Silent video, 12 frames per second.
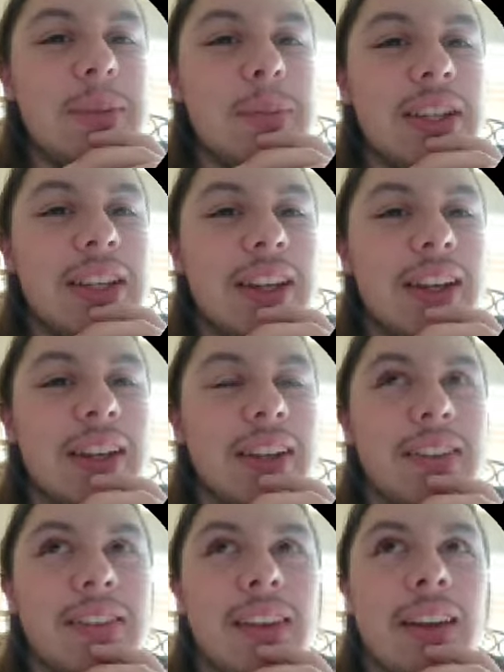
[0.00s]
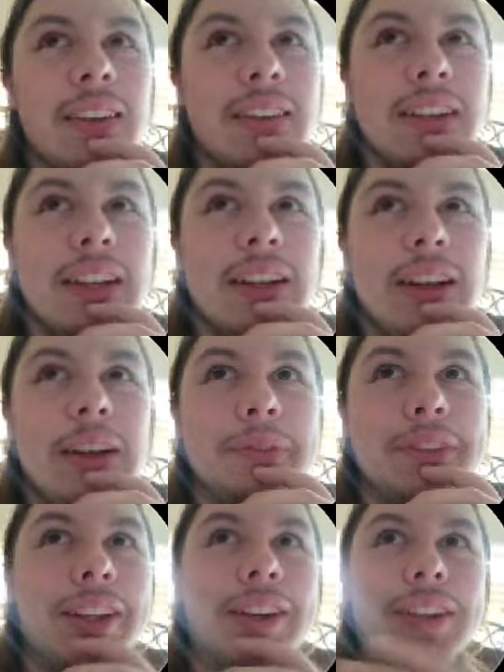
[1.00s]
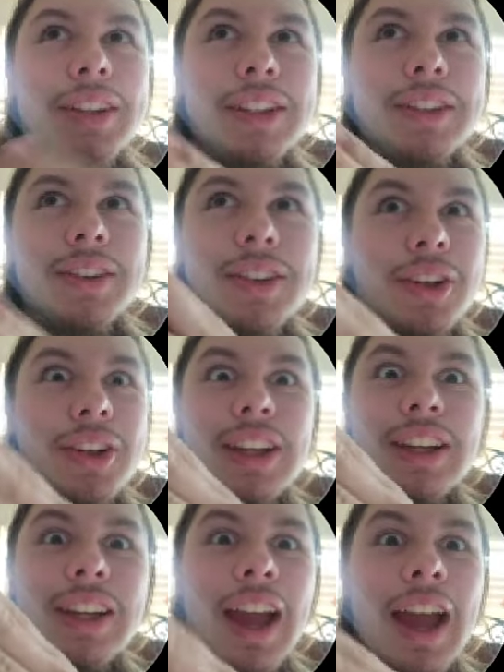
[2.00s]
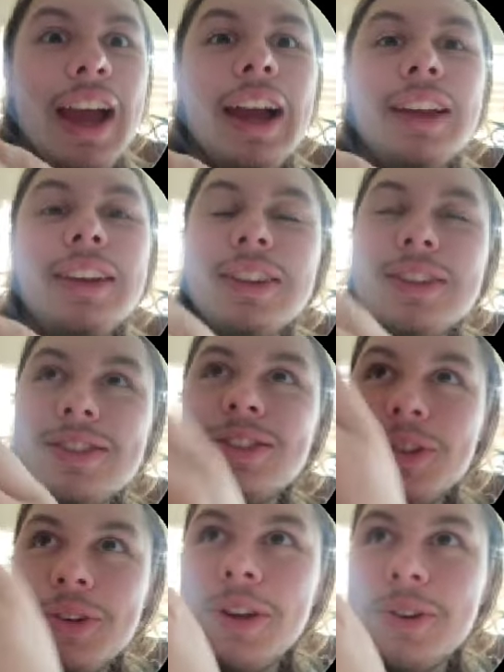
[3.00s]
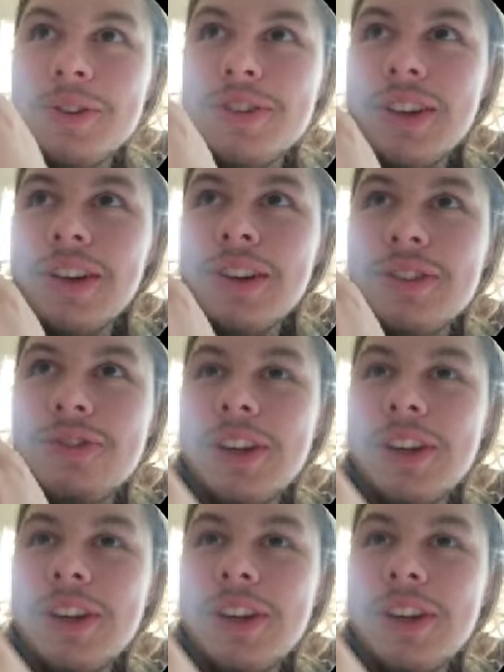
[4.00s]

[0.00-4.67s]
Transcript: because I'm like I'm literally looking at Studio Series